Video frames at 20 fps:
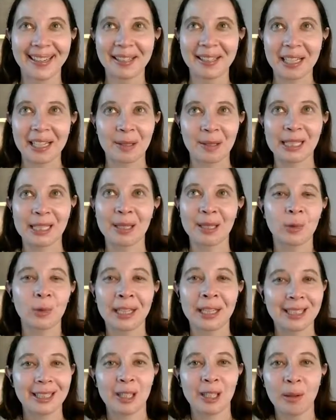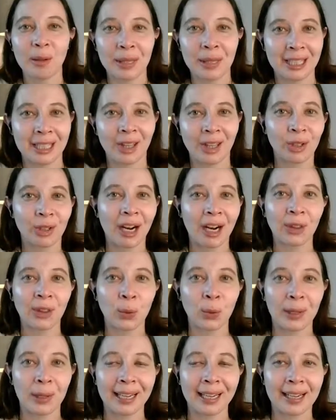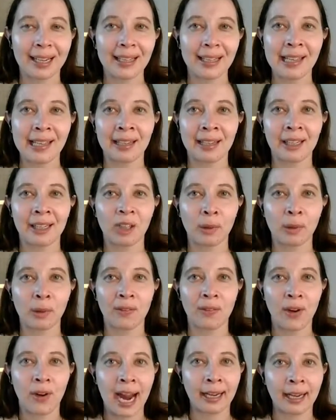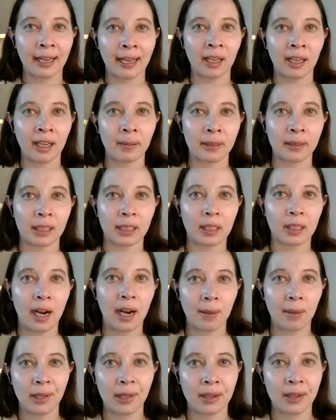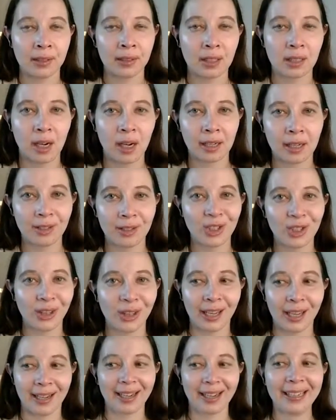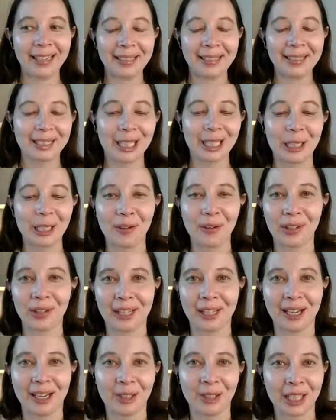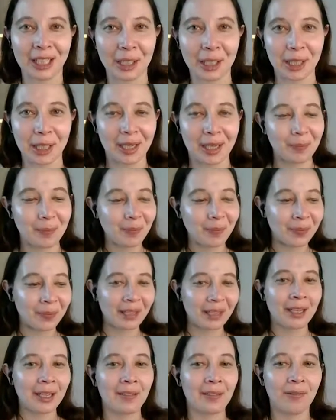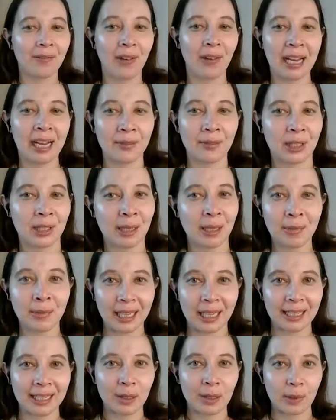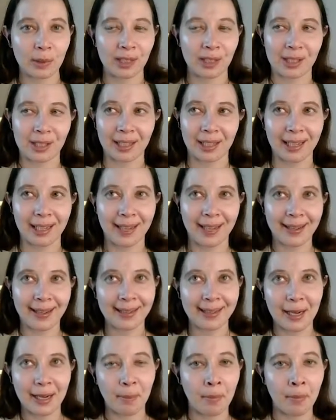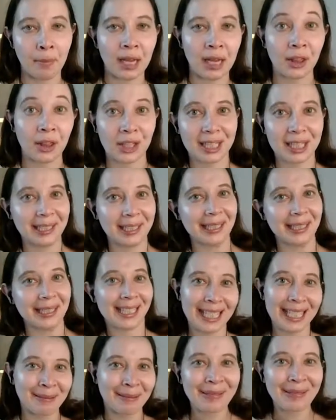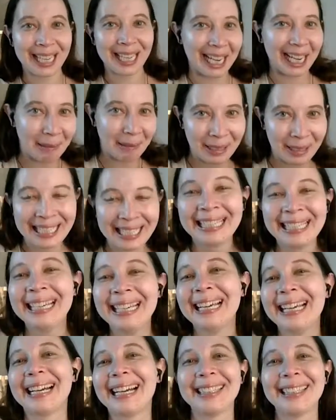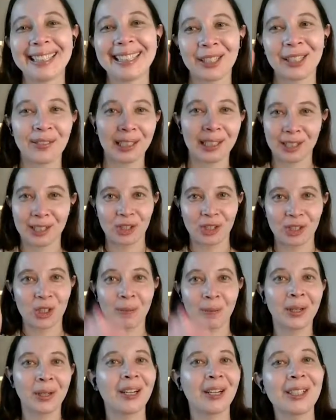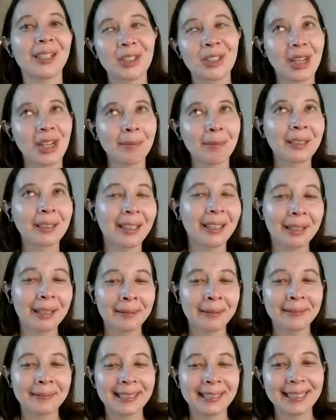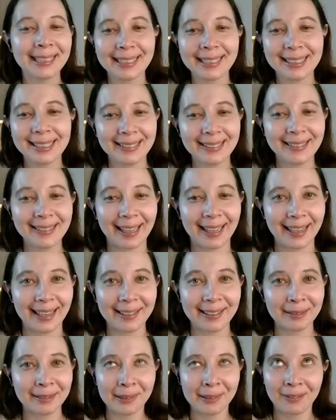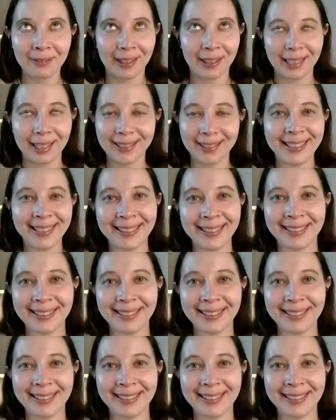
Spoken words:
because my Sim will get so busy throughout the week, and then it'll be Friday and I'll be like, crap, they haven't talked to their significant other in like 5 Sim days, which is like a month's in Sim time, and then their relationship bar has dropped a little bit. It's okay, they'll be fine.